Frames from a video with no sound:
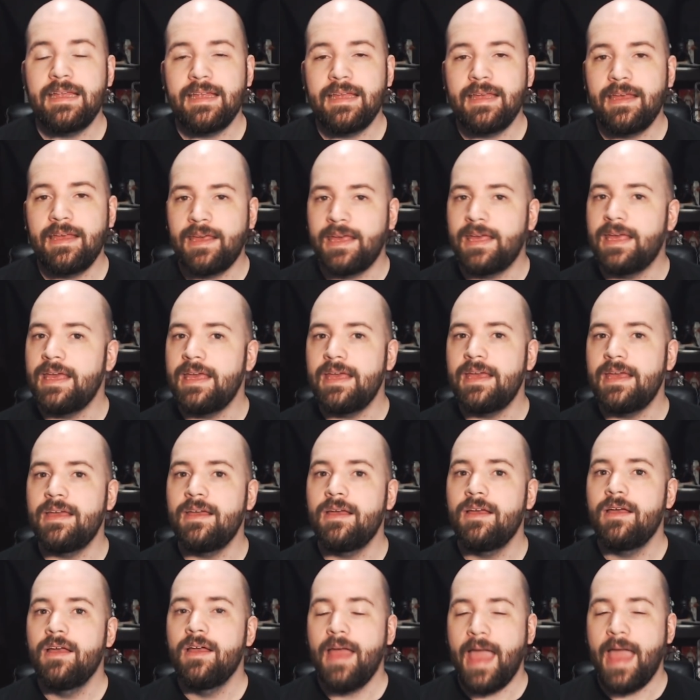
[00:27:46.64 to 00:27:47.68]

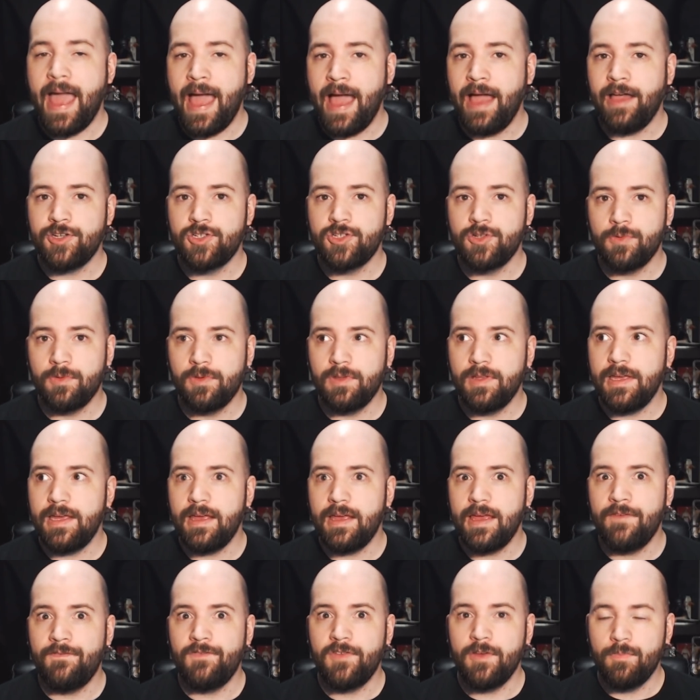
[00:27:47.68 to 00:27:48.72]
He actually,
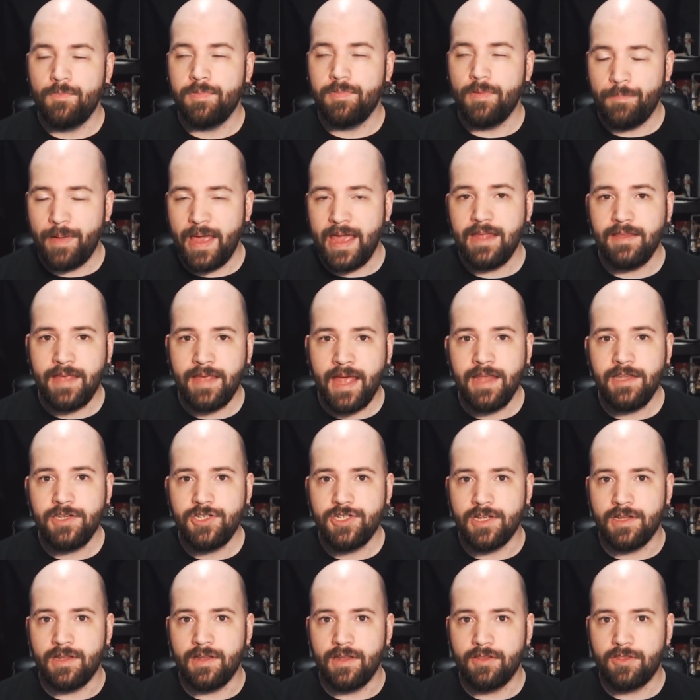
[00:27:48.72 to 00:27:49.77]
if you pay
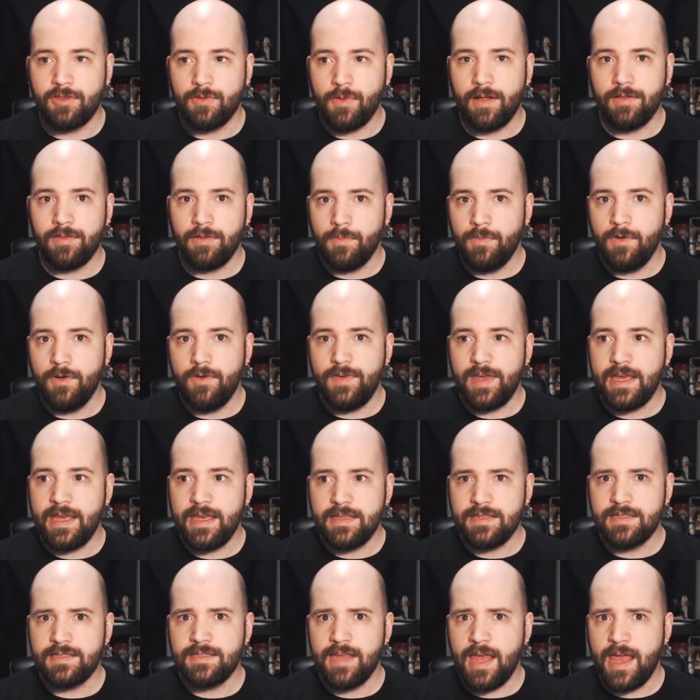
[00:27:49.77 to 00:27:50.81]
attention throughout the movie,
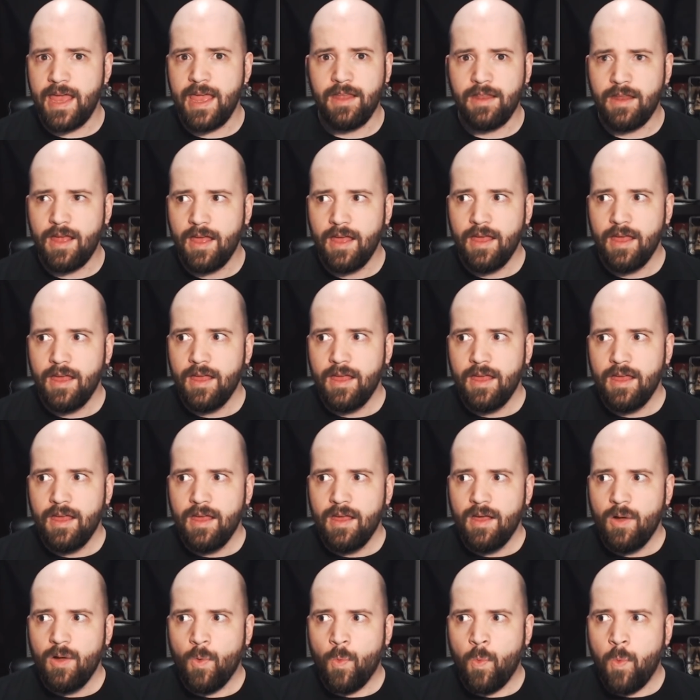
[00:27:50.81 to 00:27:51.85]
he's saying,
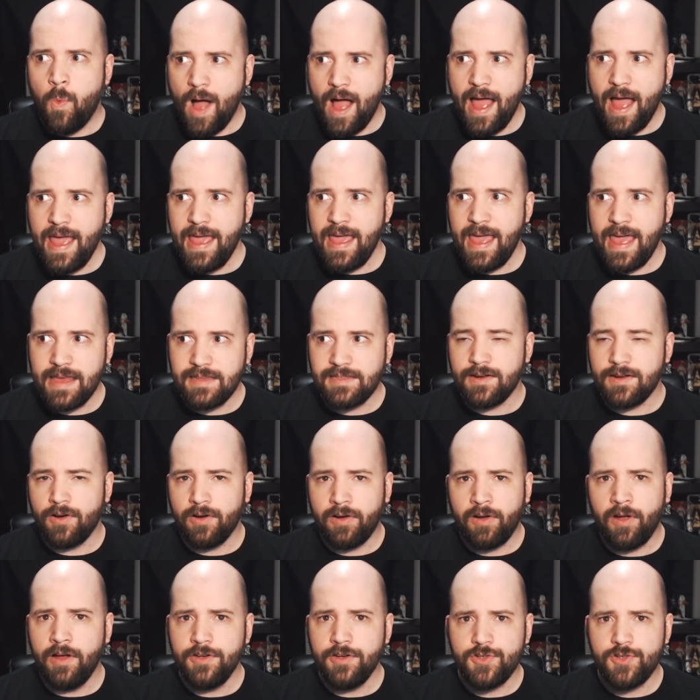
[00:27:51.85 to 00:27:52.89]
why has our
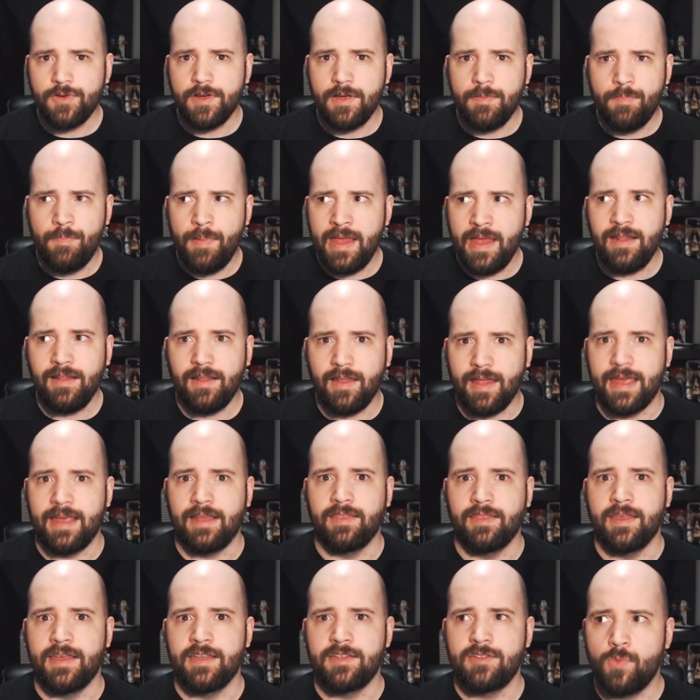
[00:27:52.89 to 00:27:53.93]
country been like
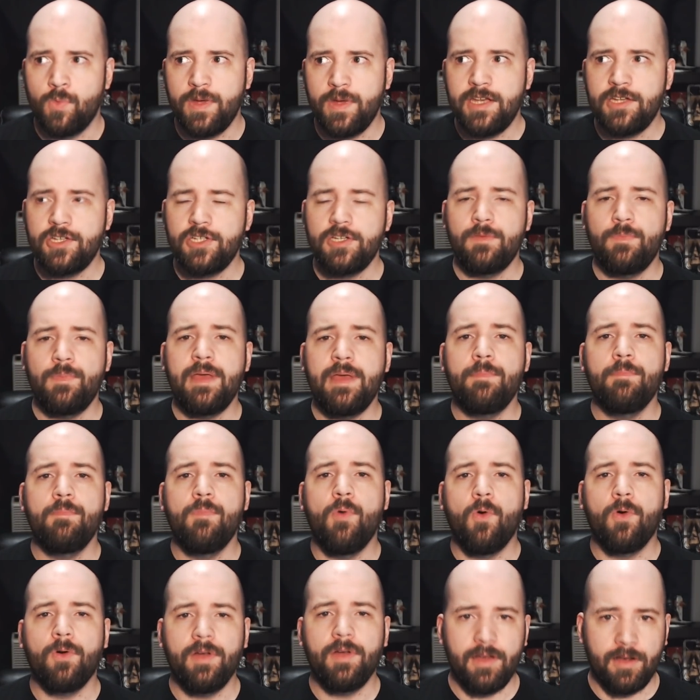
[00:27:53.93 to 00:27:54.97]
this? We should be
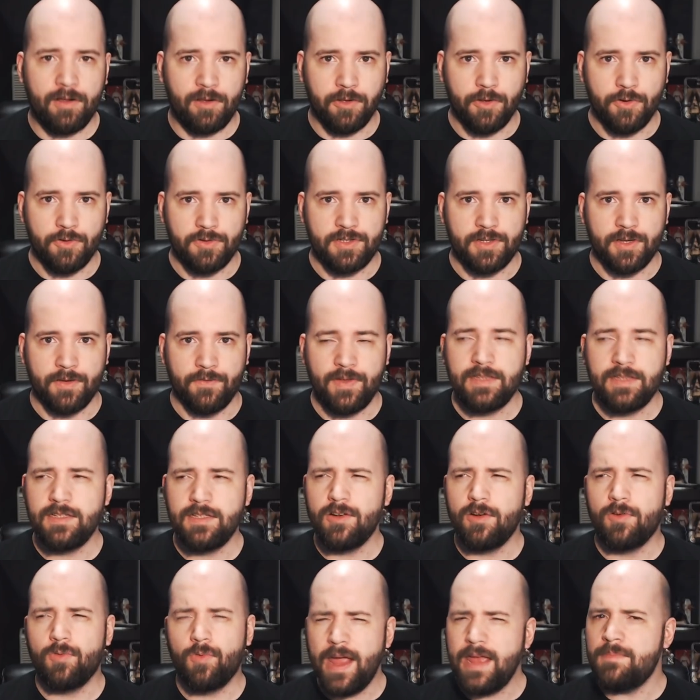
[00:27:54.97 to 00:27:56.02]
more inclusive. It's a
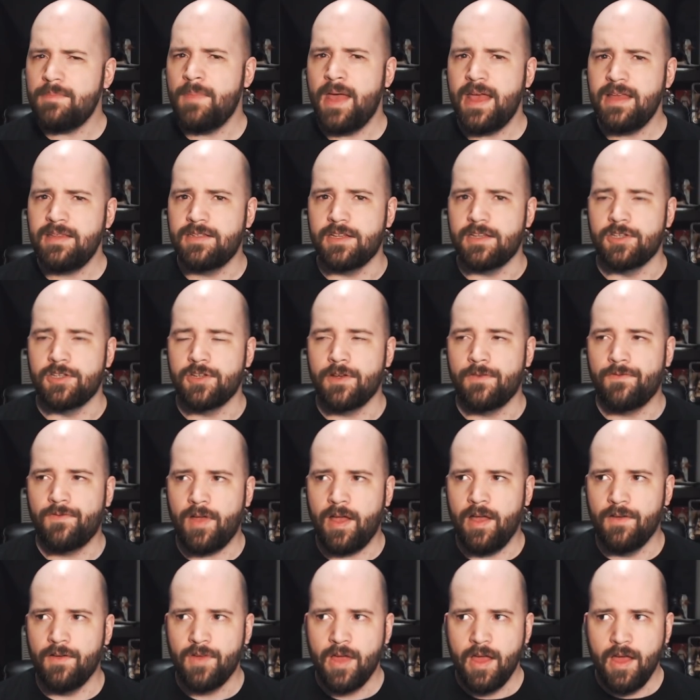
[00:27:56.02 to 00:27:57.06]
great message
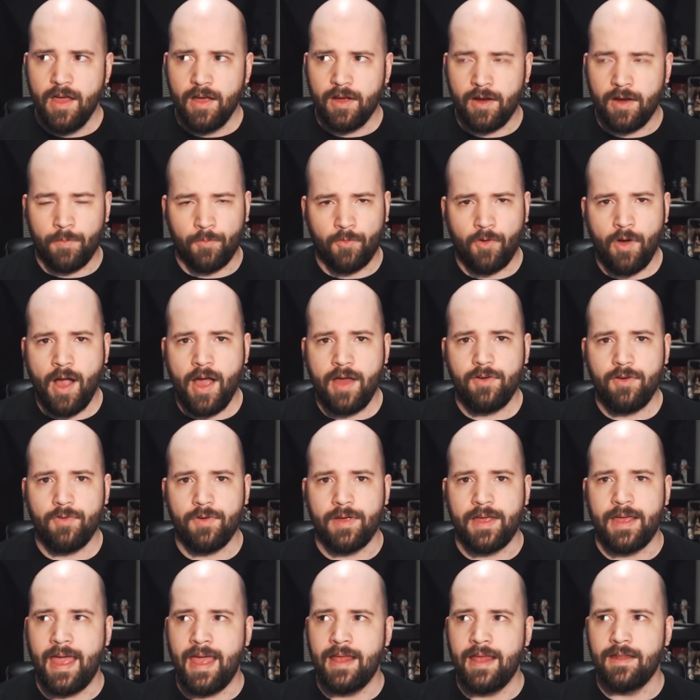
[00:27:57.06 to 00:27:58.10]
of
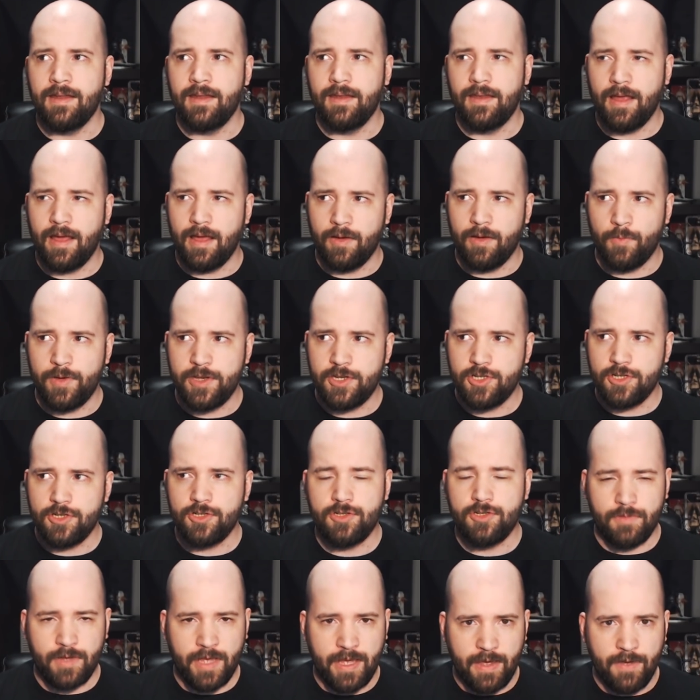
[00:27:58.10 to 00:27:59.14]
camaraderie, and we should
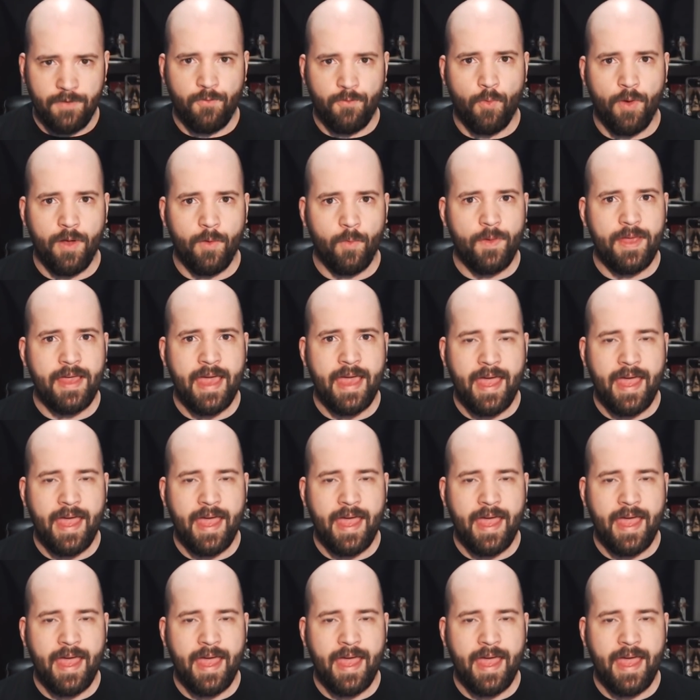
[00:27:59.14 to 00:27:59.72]
give what we